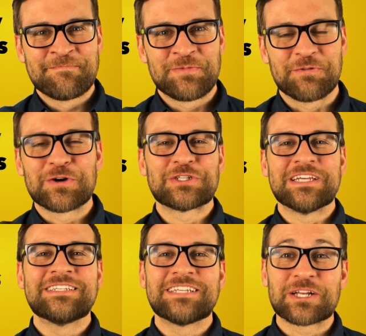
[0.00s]
The first
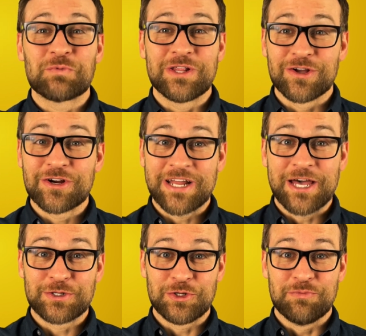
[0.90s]
insect we learned
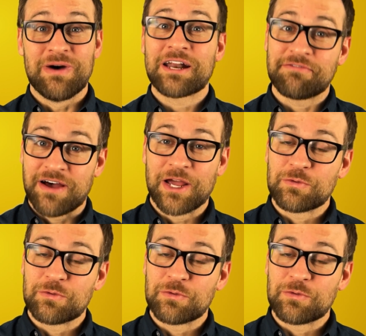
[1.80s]
how to modify